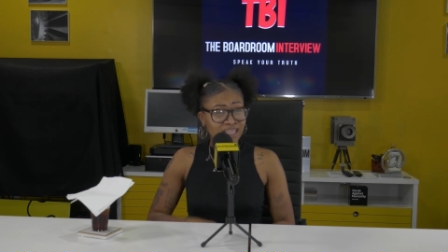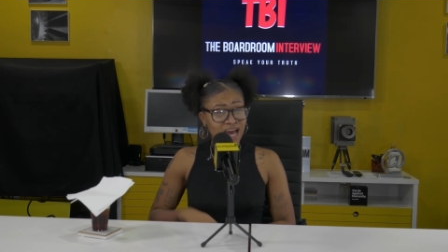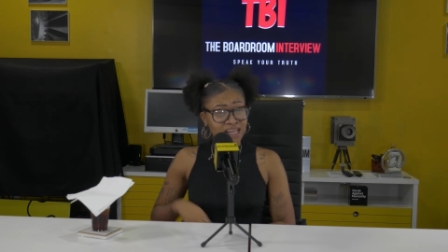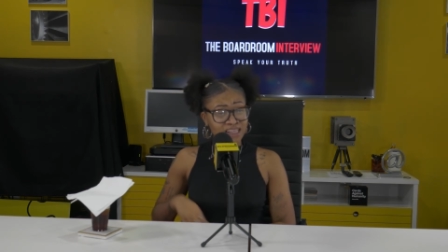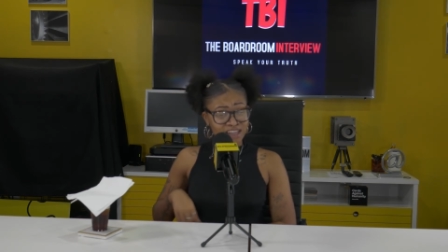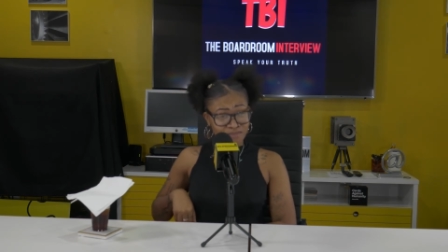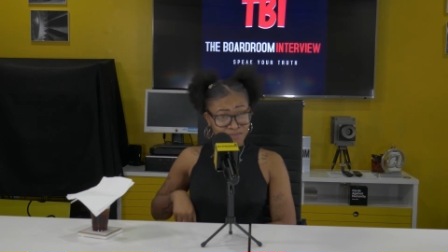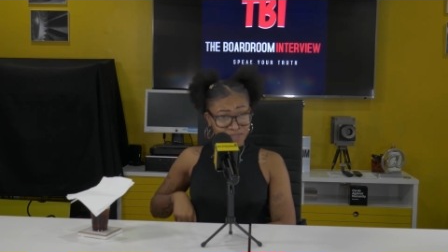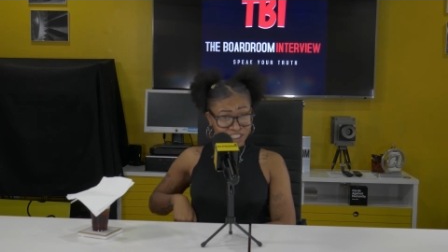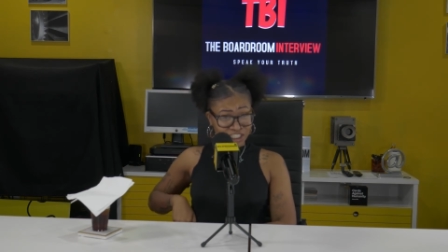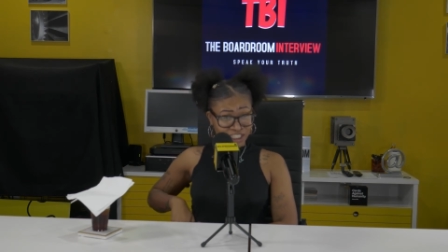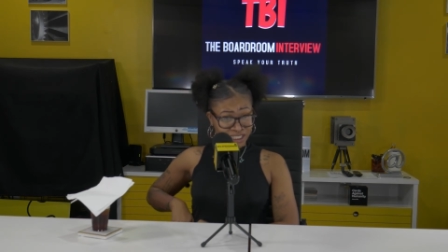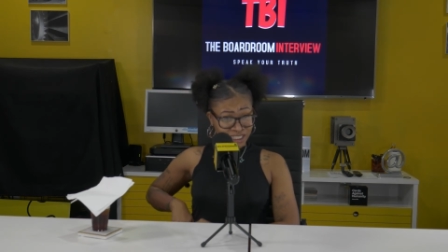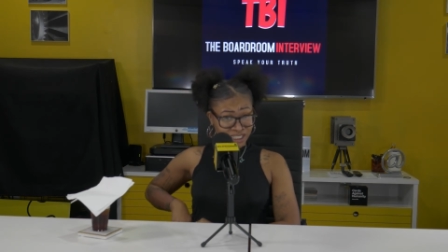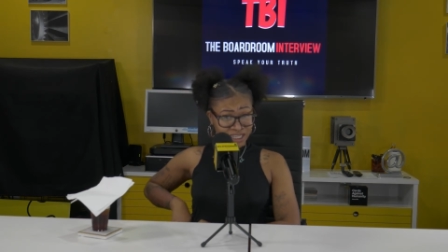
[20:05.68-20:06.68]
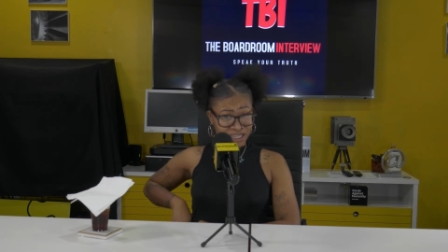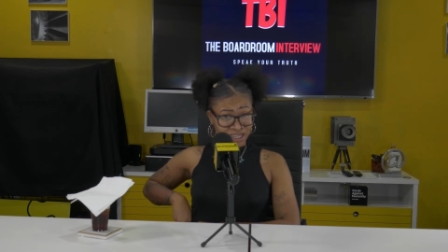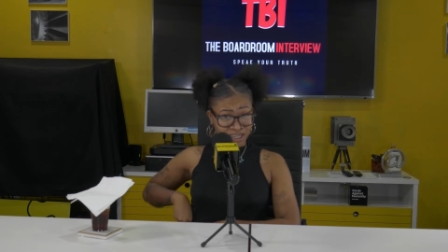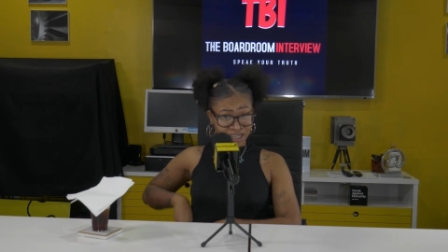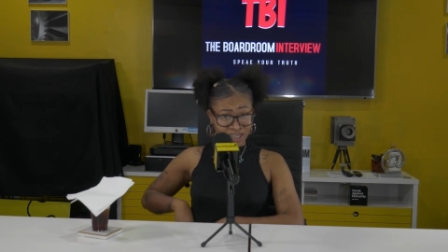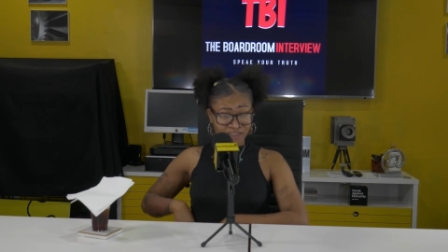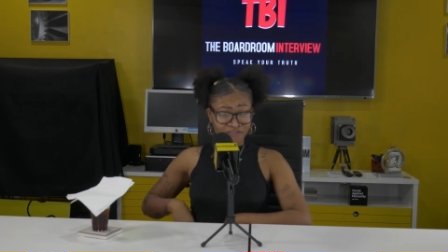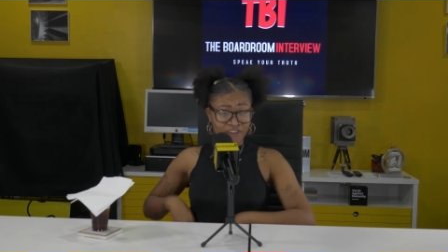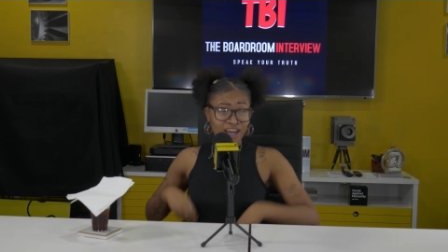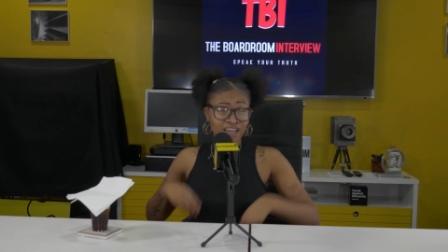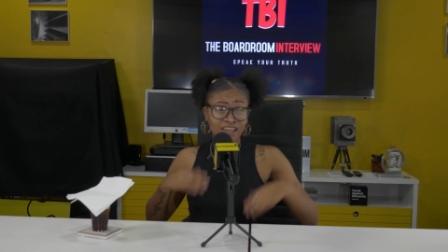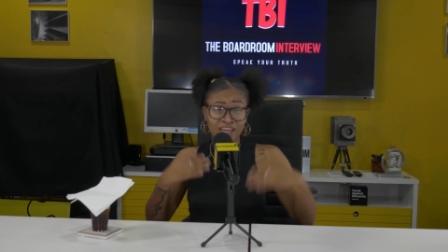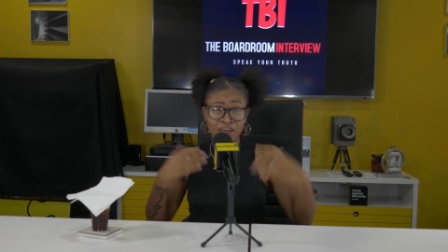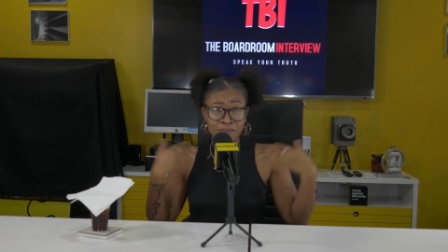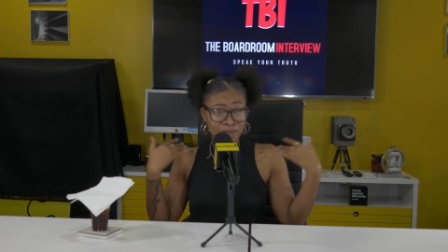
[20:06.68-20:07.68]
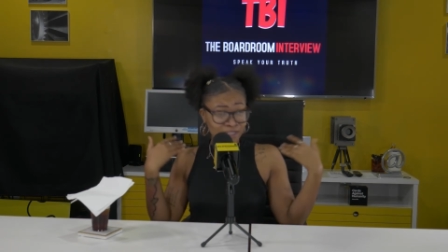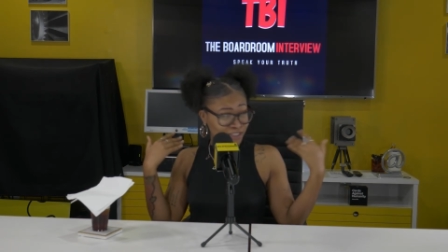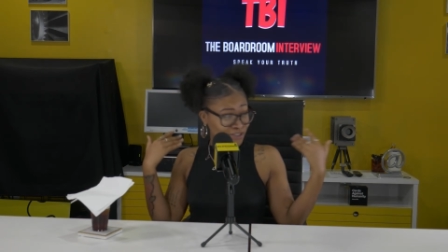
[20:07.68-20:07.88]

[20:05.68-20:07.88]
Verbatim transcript: I'm, I'm, i love oh, magenta. Yeah, I can keep it